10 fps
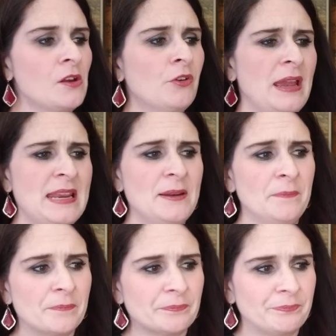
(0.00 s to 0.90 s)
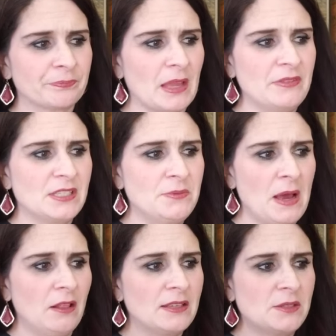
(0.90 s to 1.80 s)
Granted, the
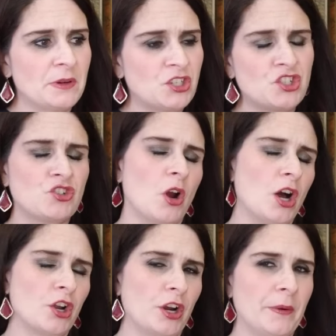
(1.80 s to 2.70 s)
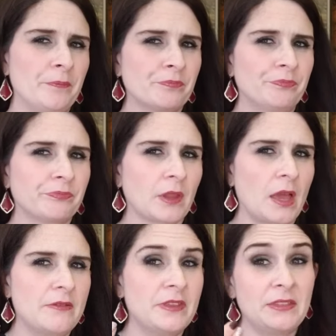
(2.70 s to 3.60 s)
smell is much stronger
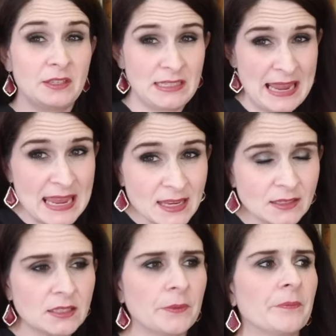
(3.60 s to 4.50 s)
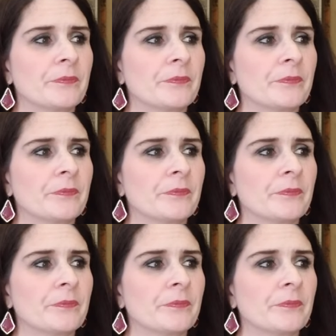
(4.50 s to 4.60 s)
than the taste,